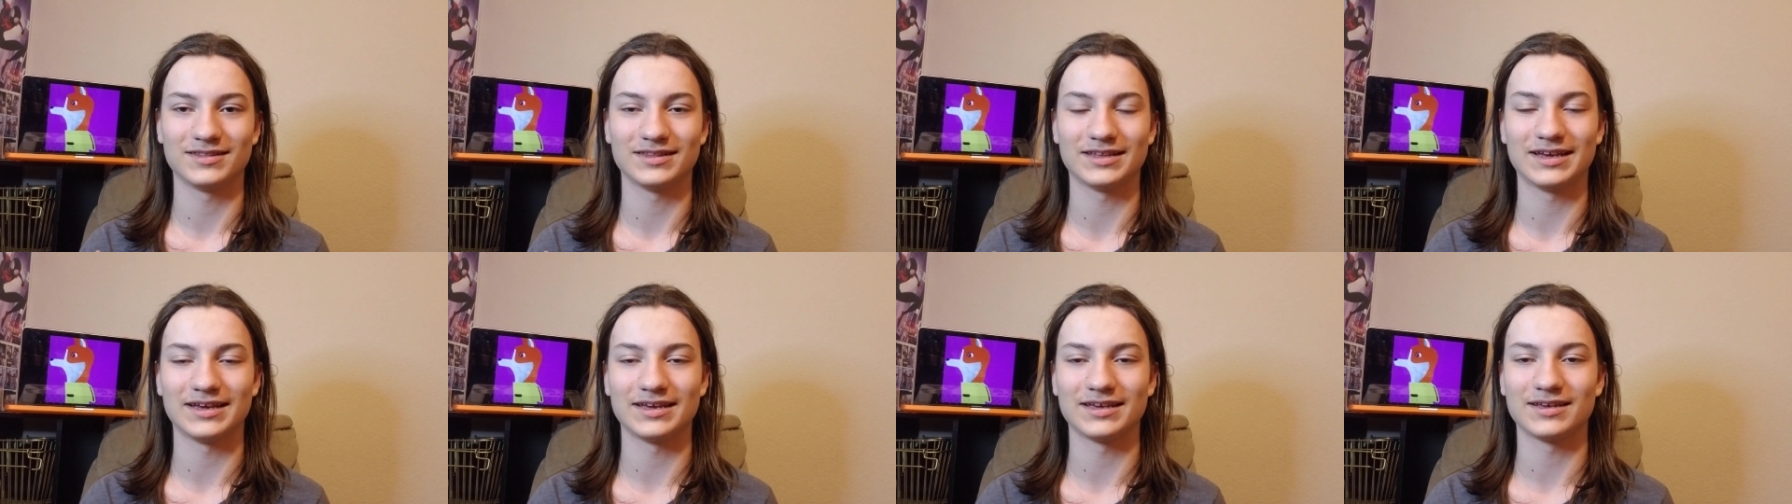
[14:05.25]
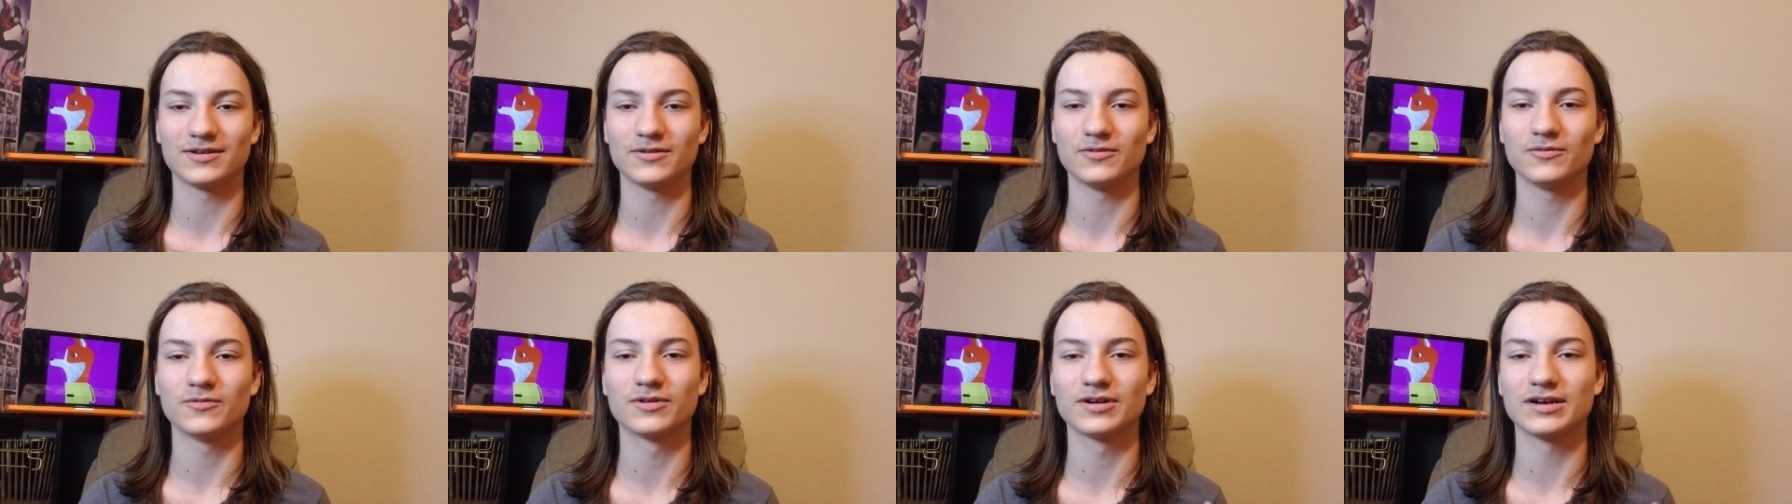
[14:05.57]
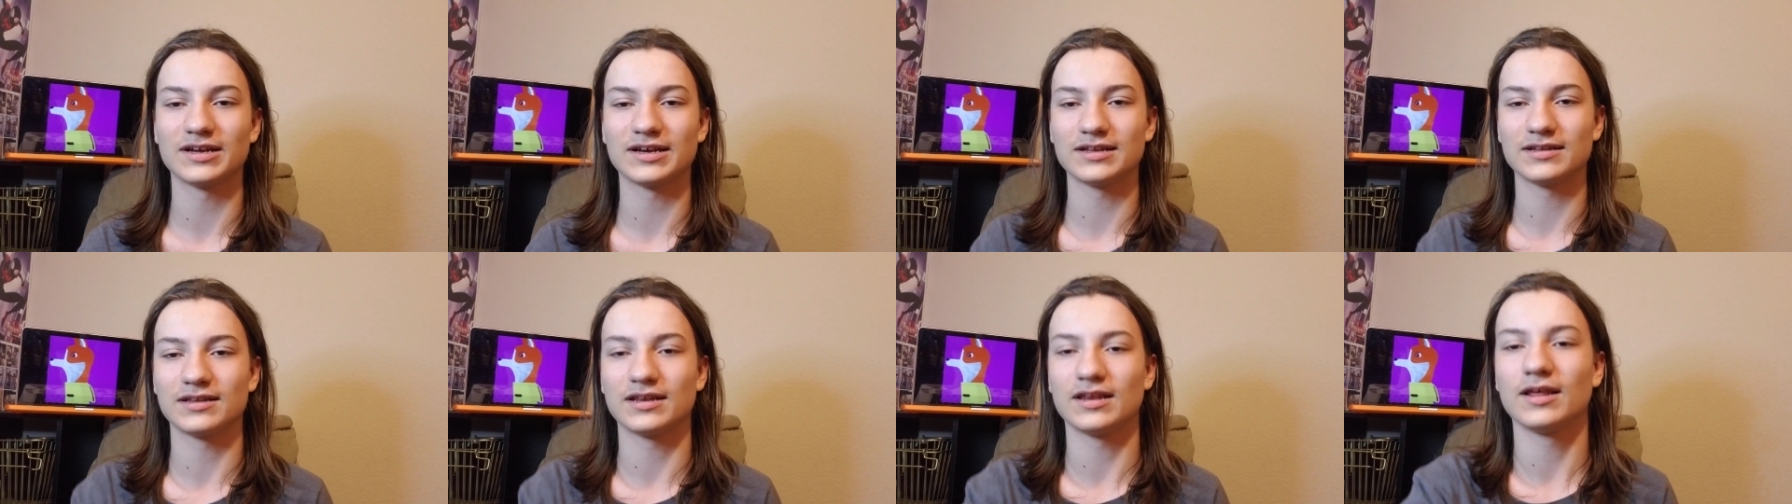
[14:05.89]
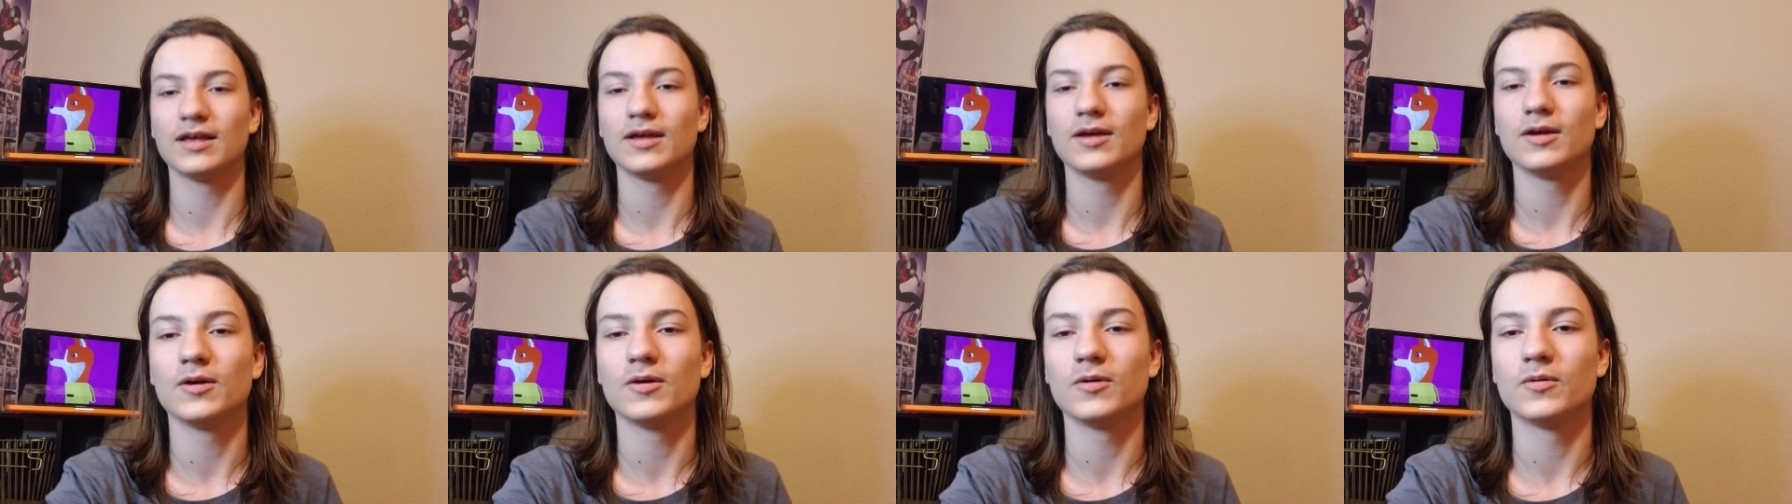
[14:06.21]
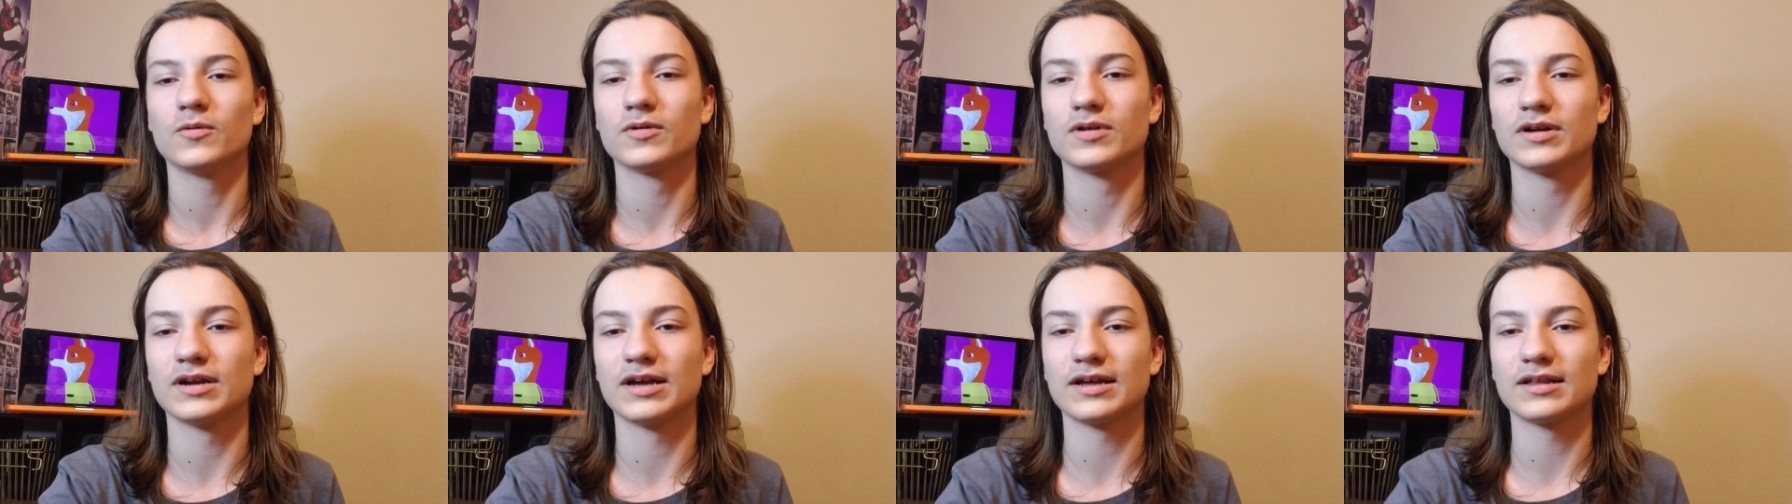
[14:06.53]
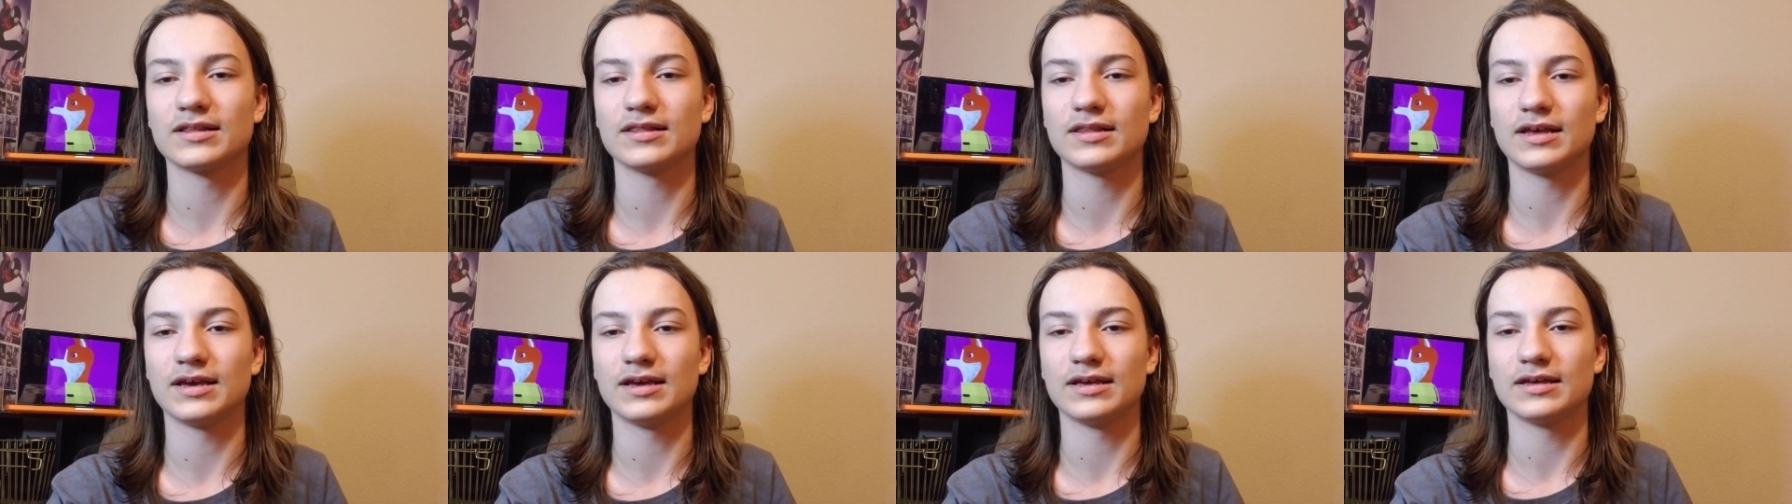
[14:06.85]
Like, we're not, we're
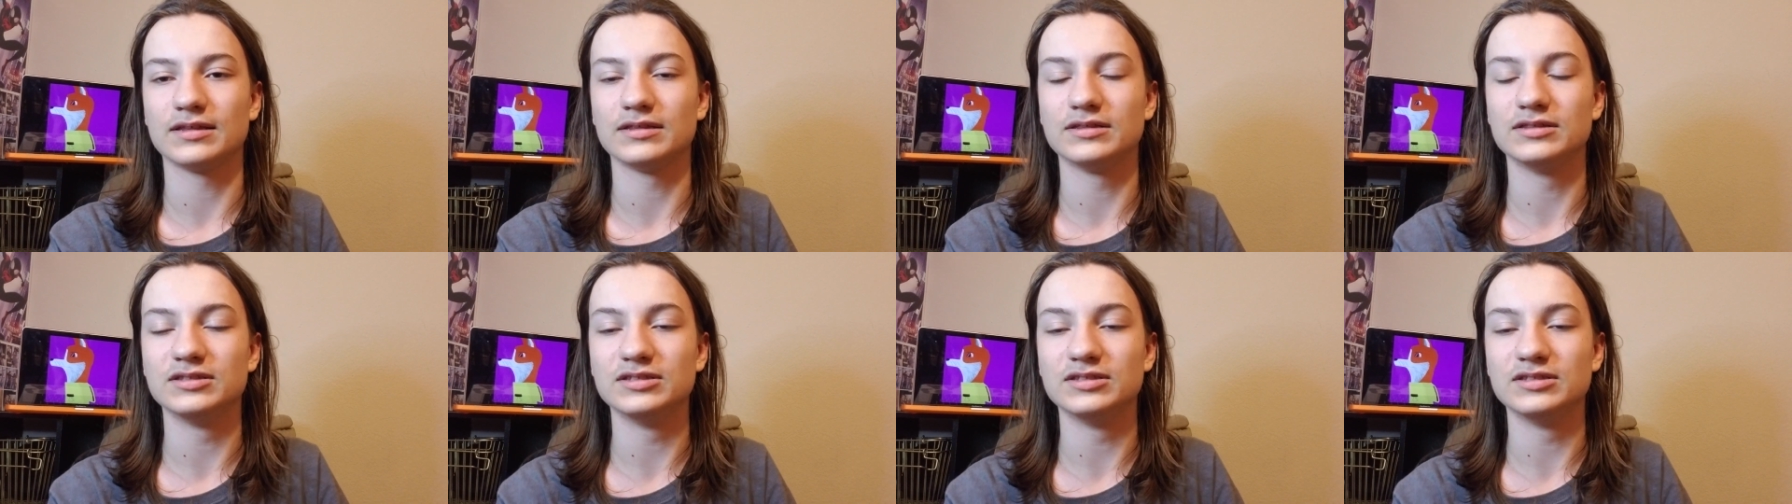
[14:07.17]
not, like,